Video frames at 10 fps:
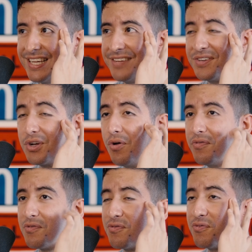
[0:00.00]
If you go
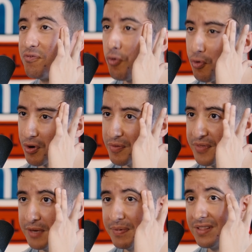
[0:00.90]
off of form,
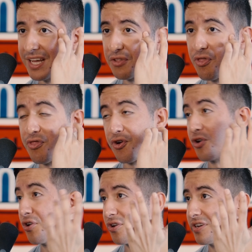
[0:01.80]
they'd be like
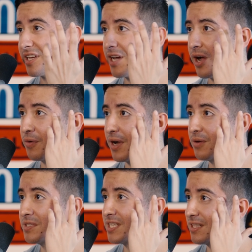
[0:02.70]
3rd. I
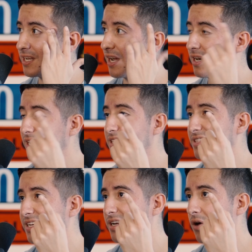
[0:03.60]
would say like
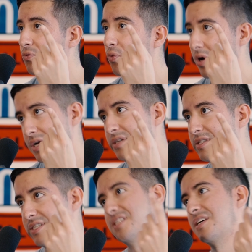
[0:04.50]
Argentina 1
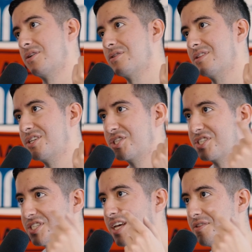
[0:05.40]
still. Let's
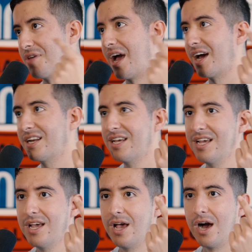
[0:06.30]
just say that.
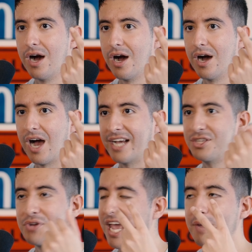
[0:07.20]

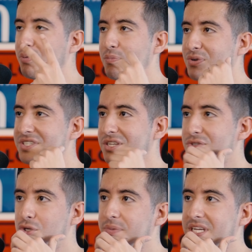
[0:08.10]
You can't put Brazil
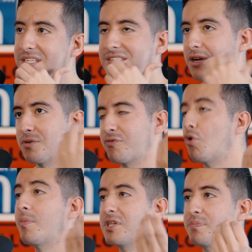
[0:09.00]
because their
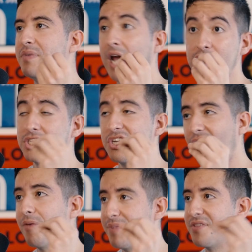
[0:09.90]
form has actually
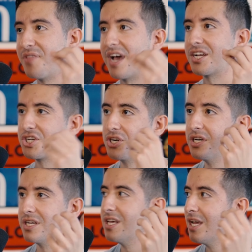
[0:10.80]
not been that
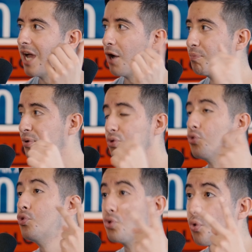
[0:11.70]
good. I would put
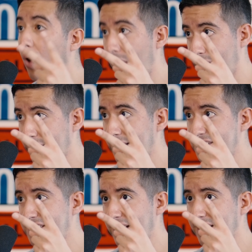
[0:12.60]
Uruguay as
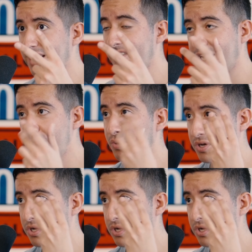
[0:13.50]
2nd, and then I'd put